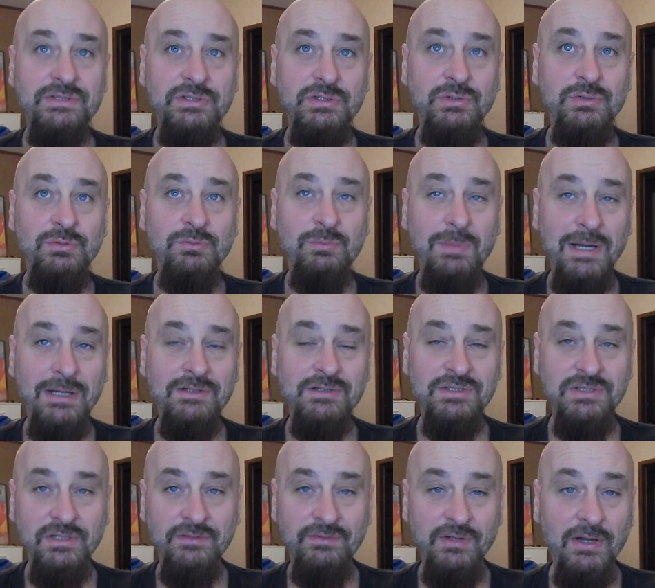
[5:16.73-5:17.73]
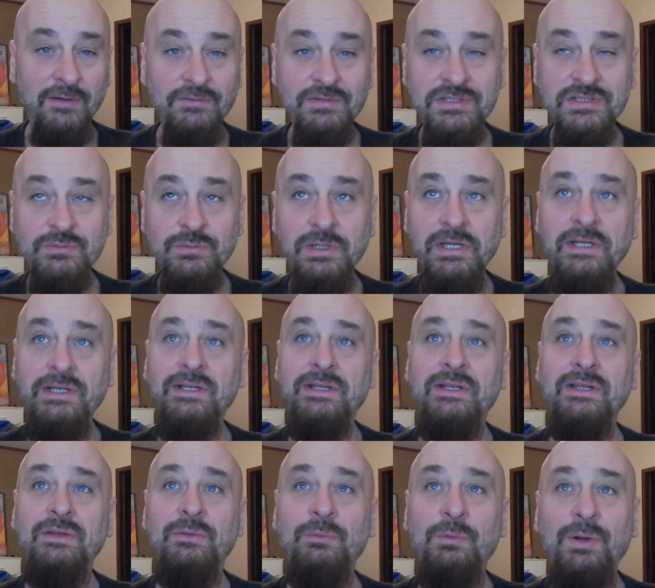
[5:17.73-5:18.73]
to Microsoft Office Suite,
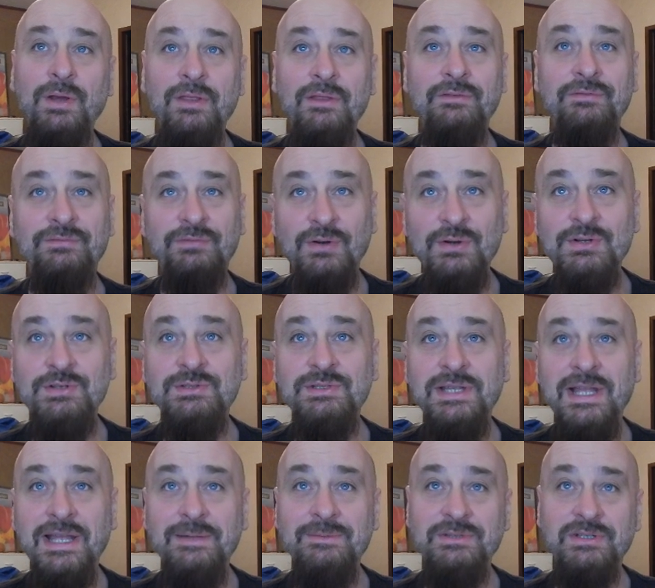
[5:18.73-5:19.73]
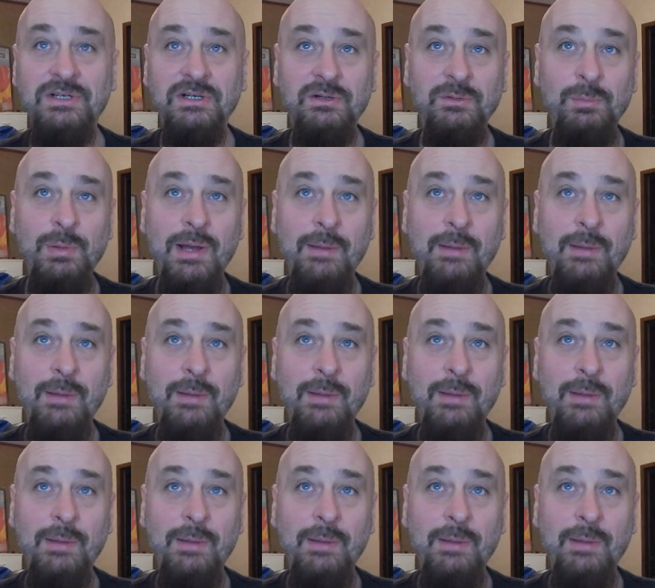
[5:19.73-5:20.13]
one of the first names that are going to